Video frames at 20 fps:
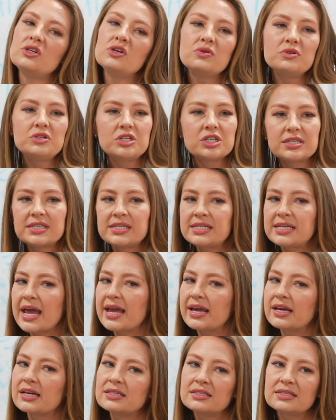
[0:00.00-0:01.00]
Dude, just stay
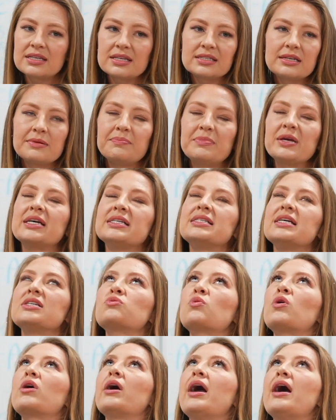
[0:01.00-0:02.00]
consistent because that's
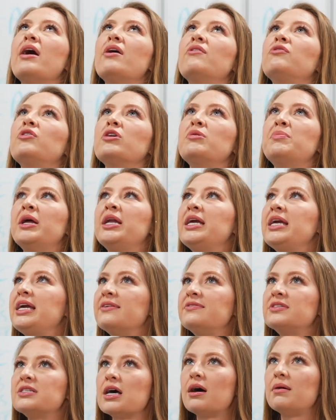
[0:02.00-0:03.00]
where everybody
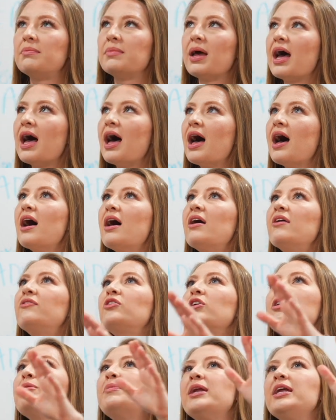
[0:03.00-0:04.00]
gives up.
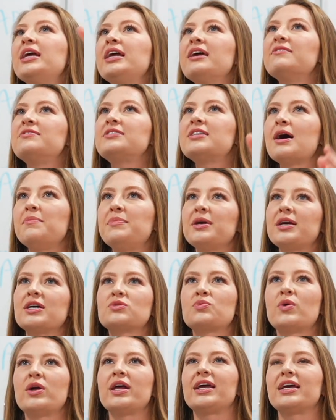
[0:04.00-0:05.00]
Everybody gives up because
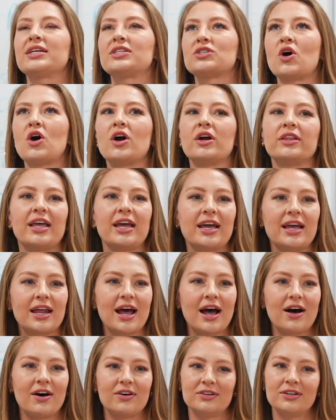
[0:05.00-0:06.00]
when it gets hard, they get
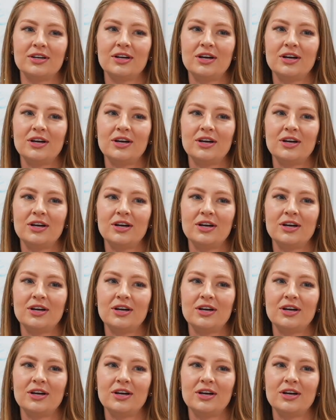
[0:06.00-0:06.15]
out.